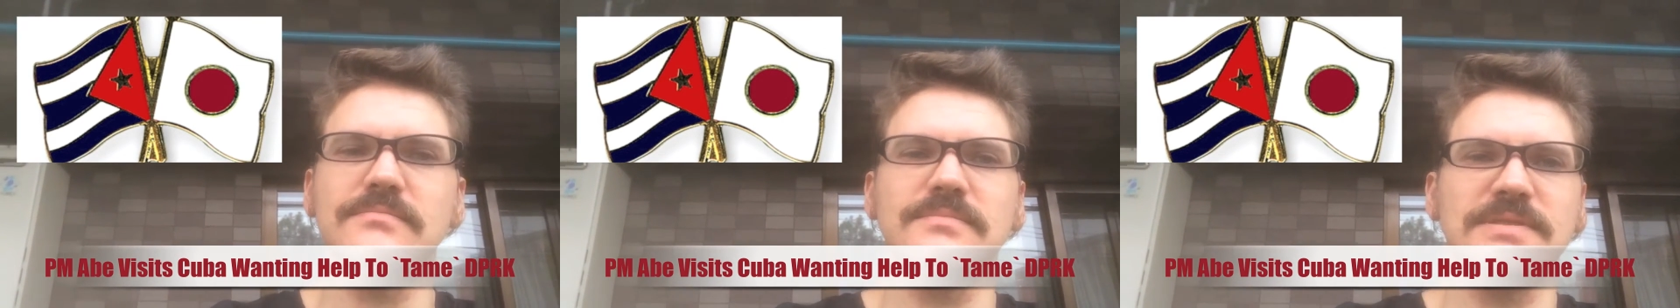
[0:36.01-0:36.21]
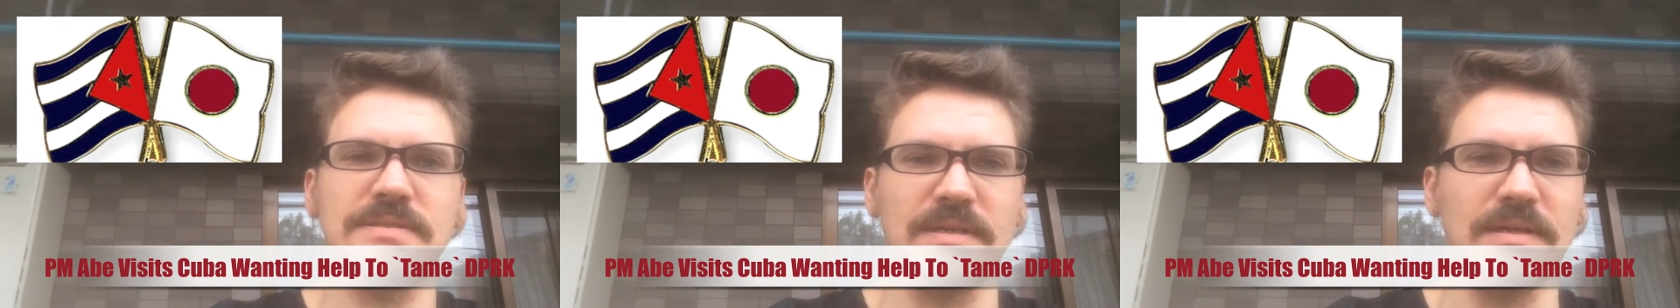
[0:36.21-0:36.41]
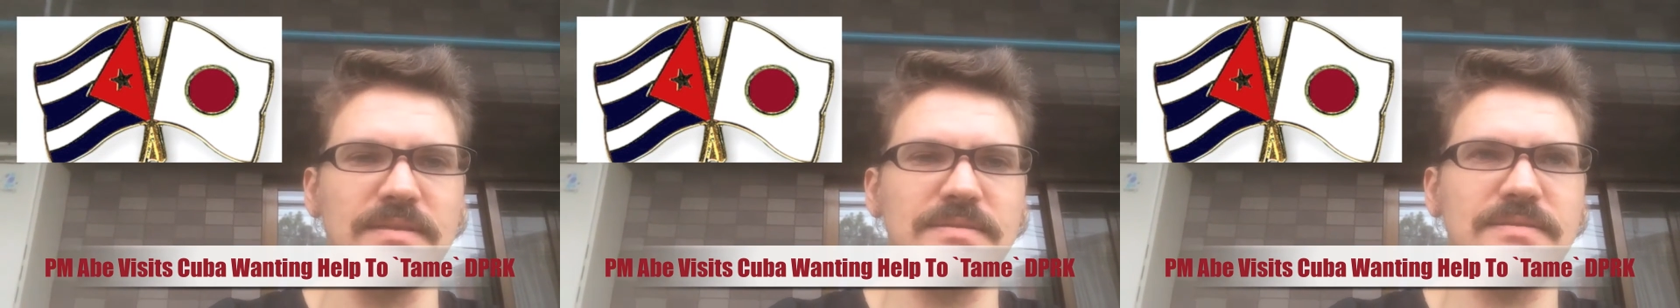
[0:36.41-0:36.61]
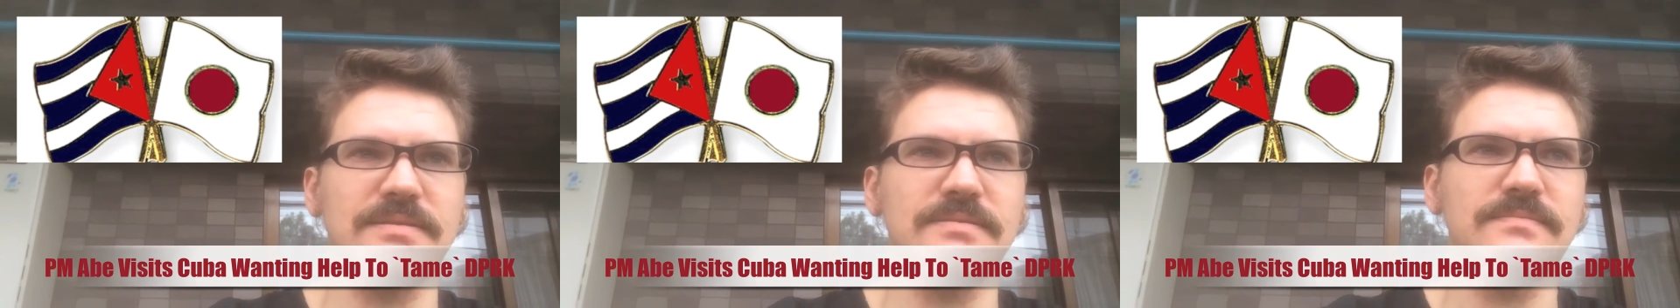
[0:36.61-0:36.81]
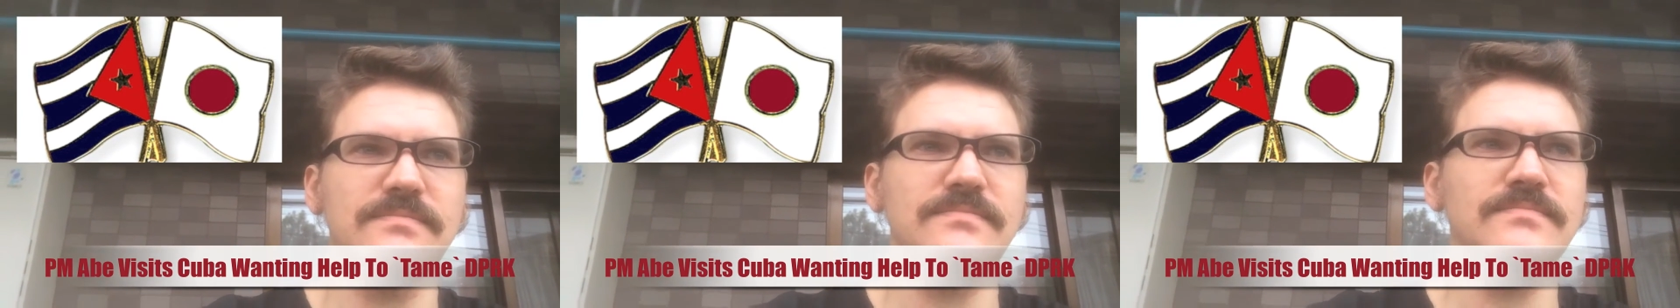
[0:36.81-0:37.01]

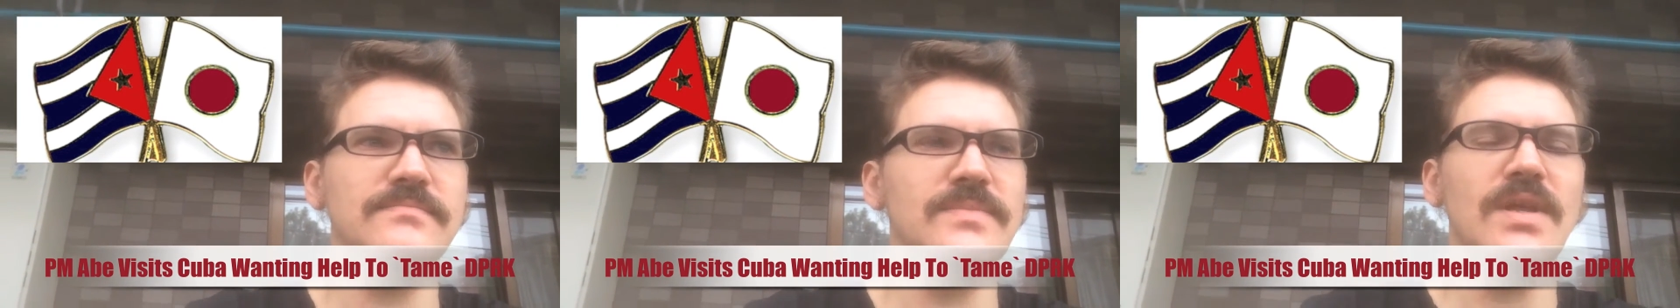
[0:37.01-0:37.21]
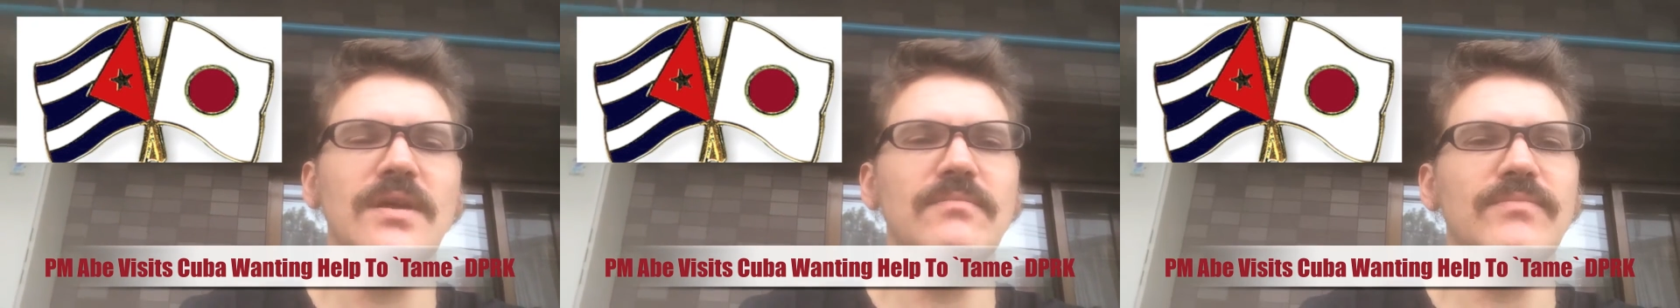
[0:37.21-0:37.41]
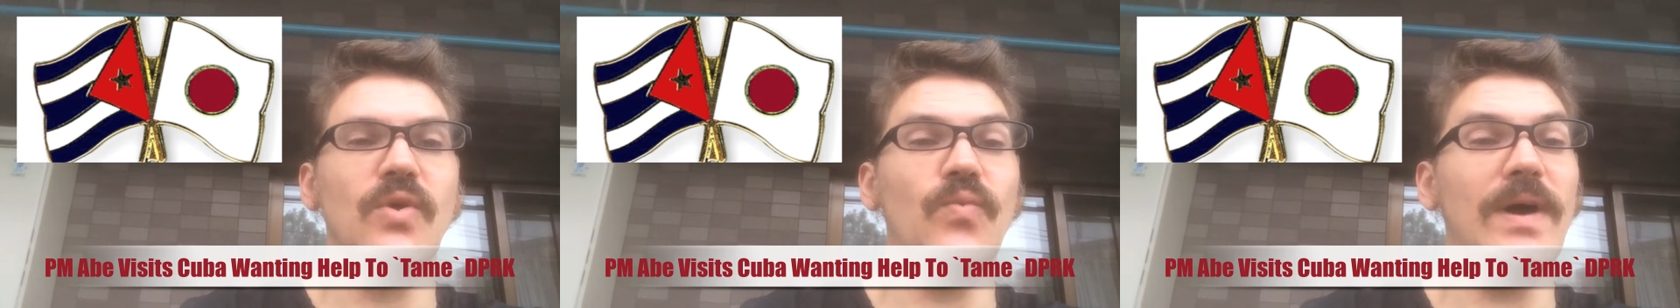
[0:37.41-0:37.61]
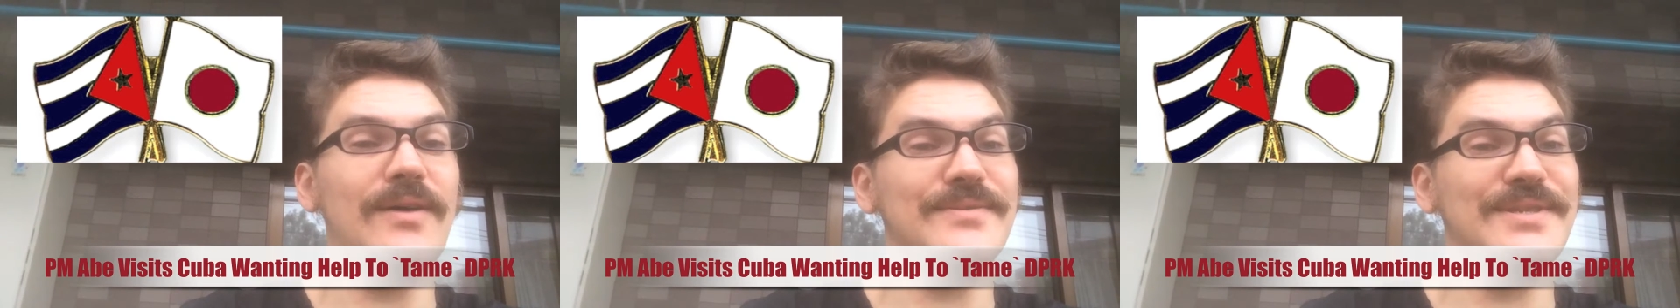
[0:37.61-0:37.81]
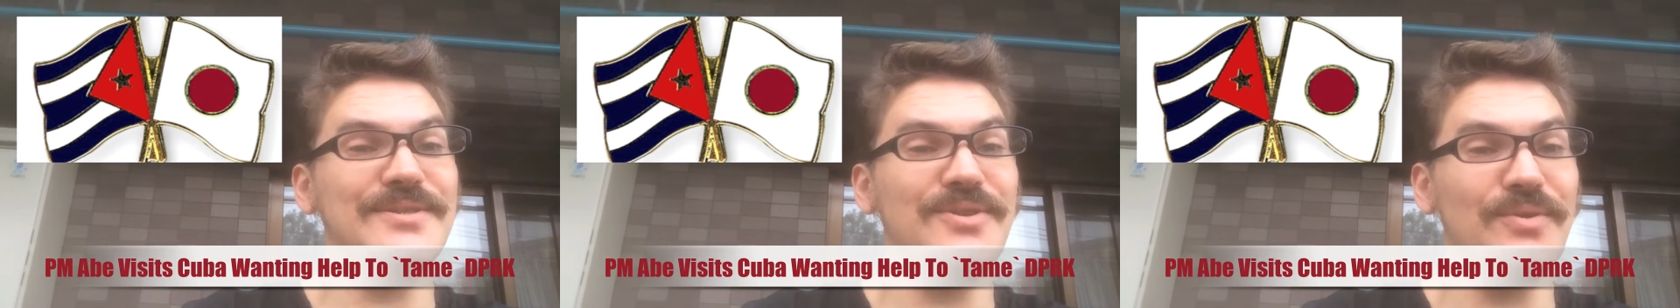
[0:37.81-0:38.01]
sense. Well, why
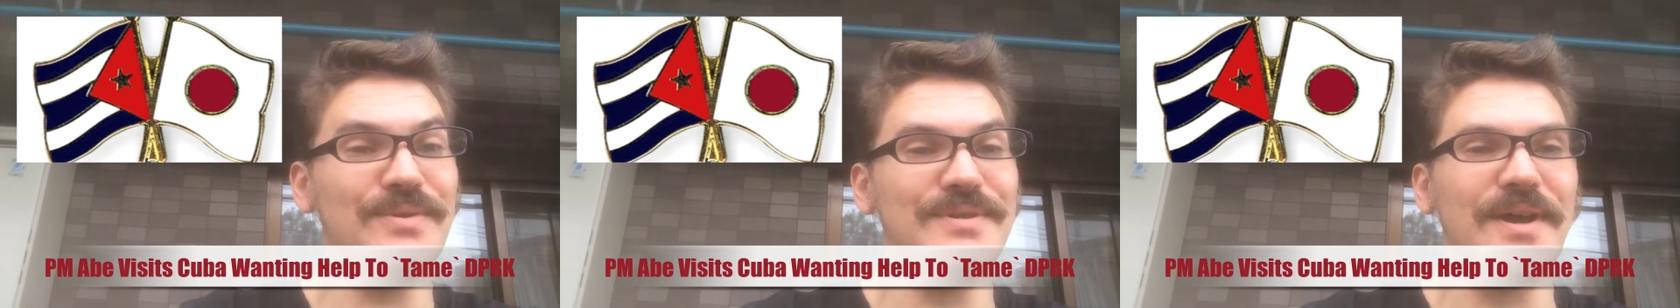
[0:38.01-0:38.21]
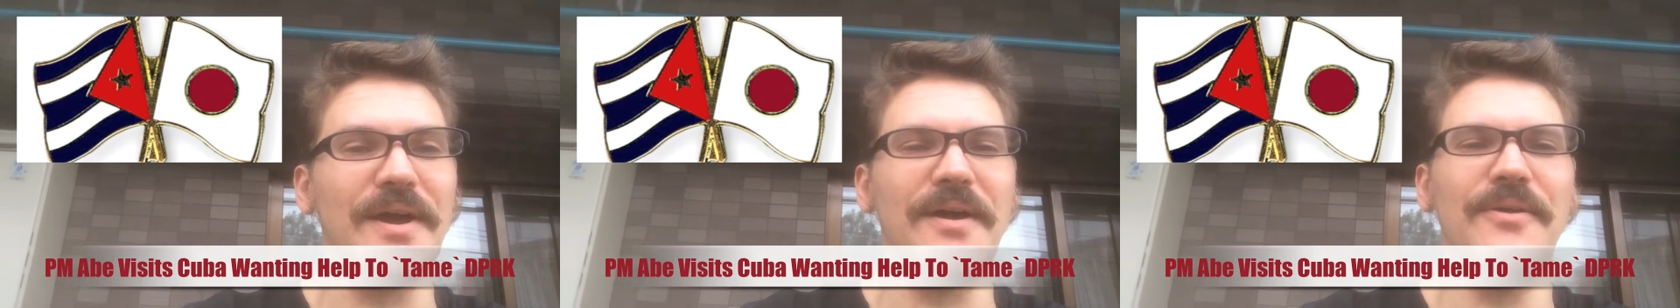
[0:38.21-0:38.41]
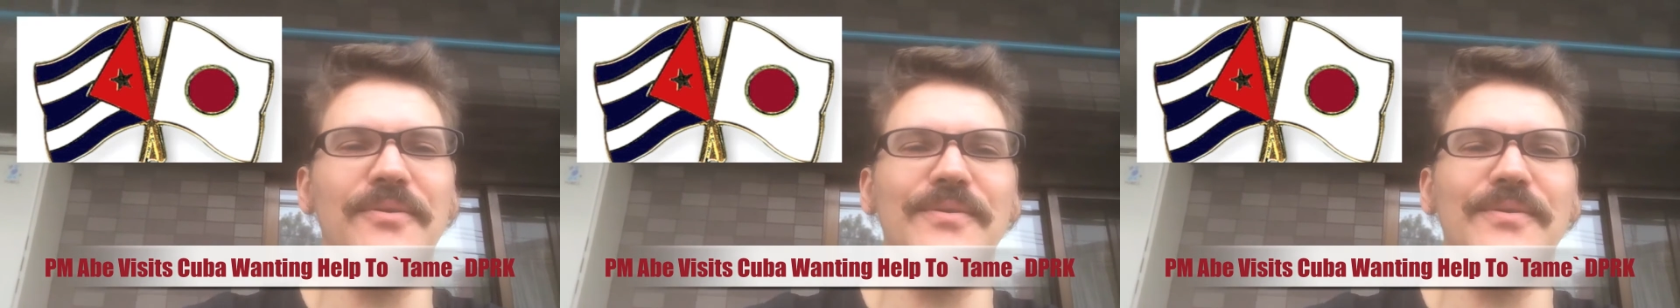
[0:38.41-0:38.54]
was he doing there?